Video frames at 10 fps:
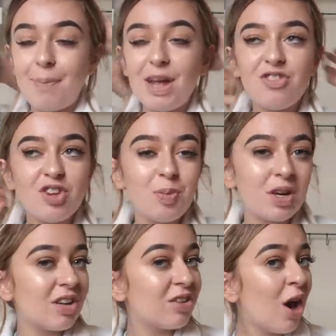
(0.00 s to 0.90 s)
But it's just
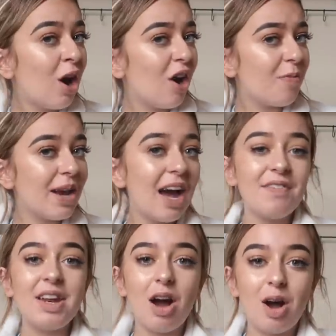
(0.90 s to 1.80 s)
because I've been
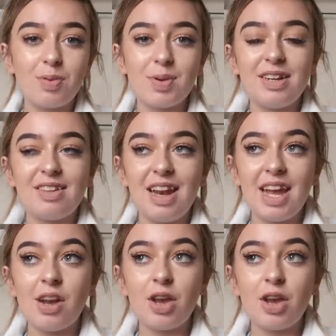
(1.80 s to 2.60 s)
having it up recently